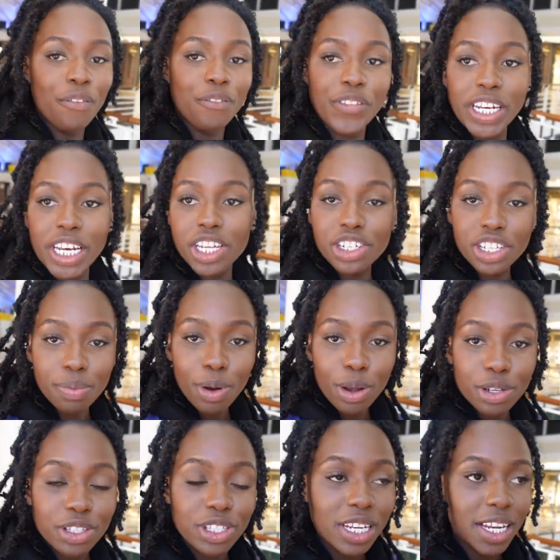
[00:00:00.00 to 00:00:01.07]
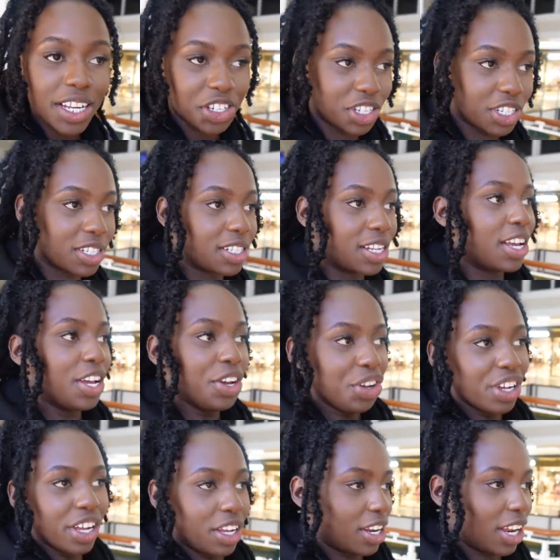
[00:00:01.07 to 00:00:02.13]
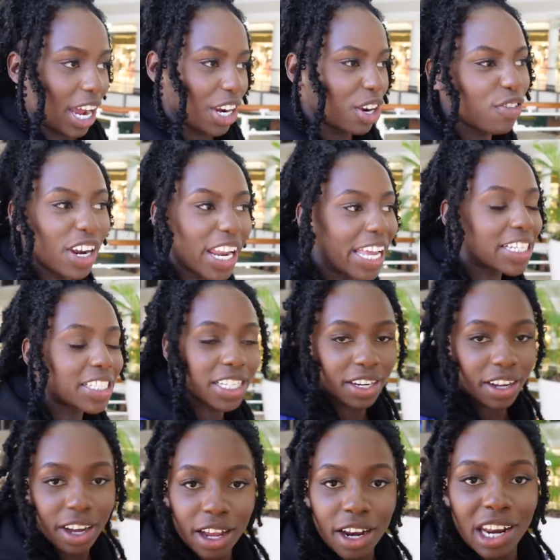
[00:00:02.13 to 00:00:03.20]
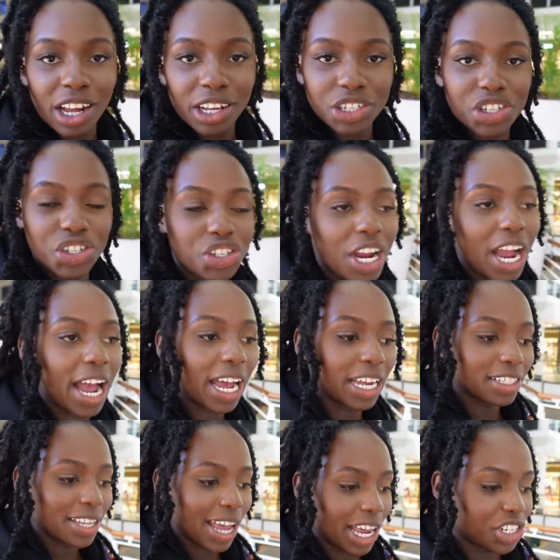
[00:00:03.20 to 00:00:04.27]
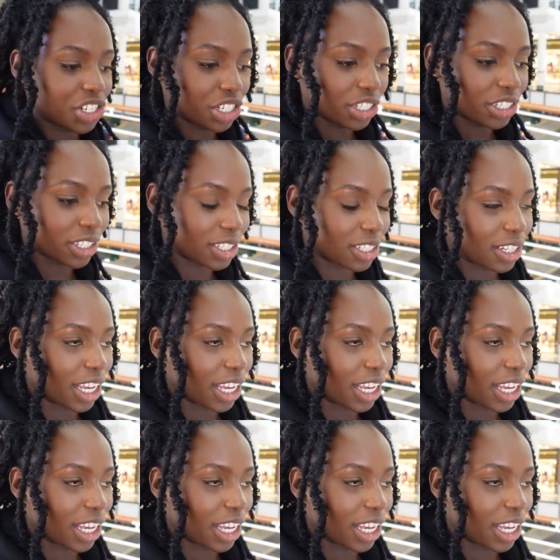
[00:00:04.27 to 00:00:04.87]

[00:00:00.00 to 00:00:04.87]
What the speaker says: Finished the most delicious kind of late dinner lunch at Tasha's.